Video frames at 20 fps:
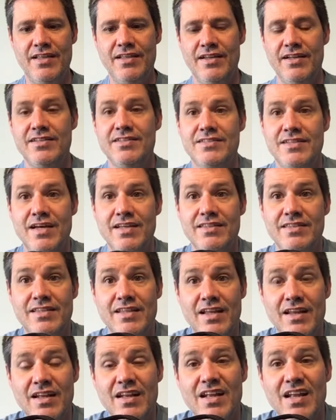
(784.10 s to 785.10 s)
that it's not
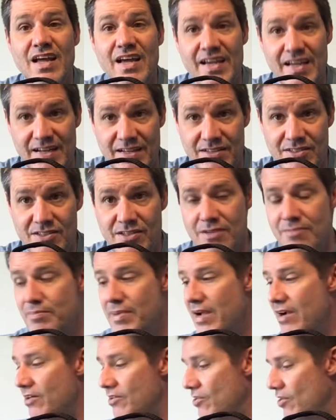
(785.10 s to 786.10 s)
the lightest.
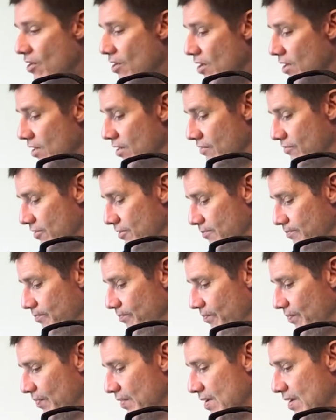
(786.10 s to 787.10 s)
Compared to all of
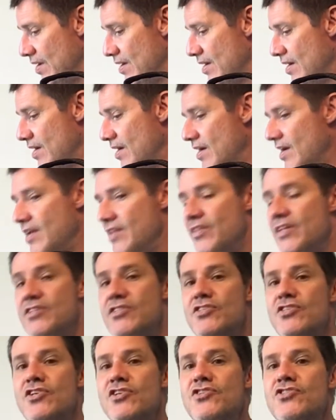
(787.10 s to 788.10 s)
them, this
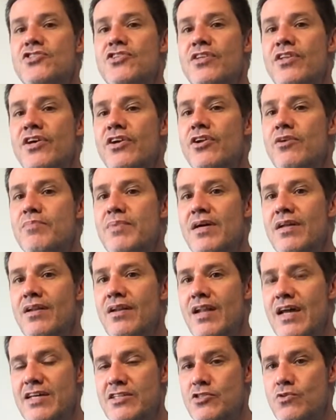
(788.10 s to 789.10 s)
is a little bit
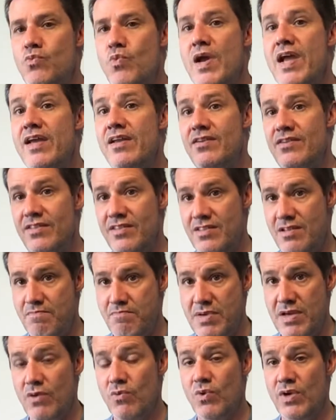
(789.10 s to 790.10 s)
less weight than the
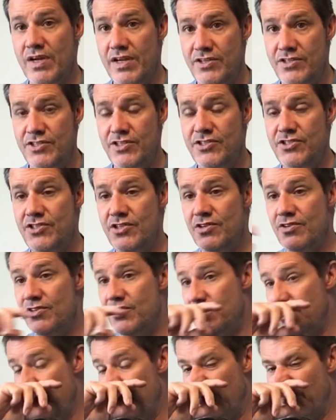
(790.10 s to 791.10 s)
big one I just showed
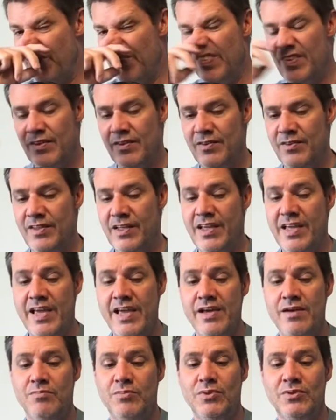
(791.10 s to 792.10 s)
you, the
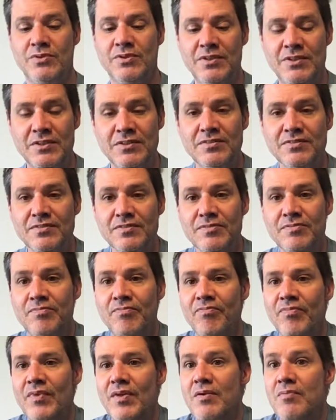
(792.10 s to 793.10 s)
Campbell.
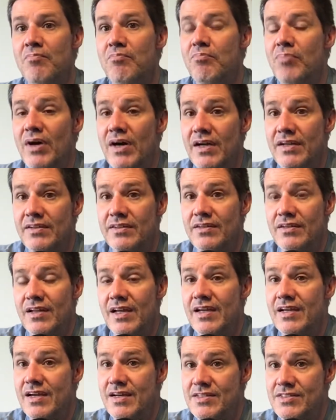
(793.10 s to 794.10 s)
But,
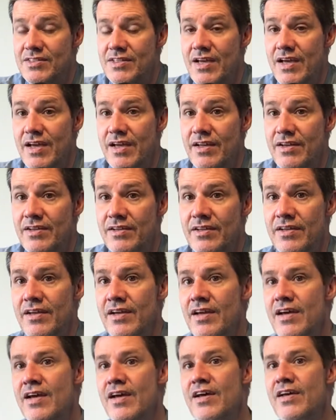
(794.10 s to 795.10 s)
like I said,
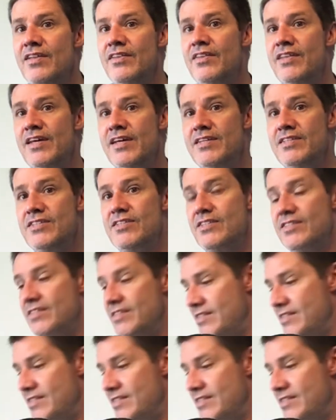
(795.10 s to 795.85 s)
this